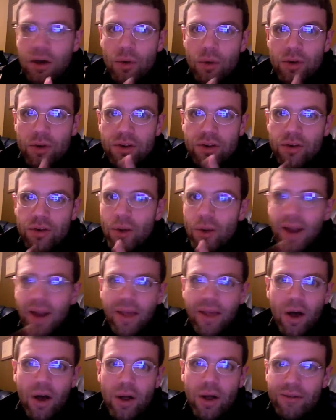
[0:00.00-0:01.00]
which is why do
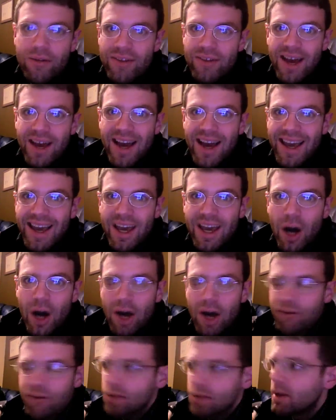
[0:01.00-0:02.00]
they call it VIA
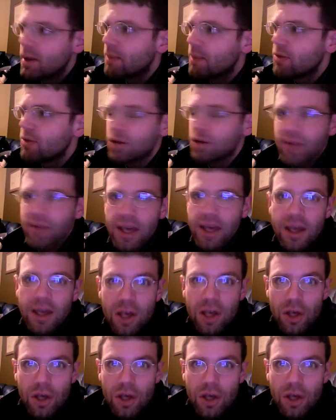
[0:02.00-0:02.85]
coffee, but I'm sure if I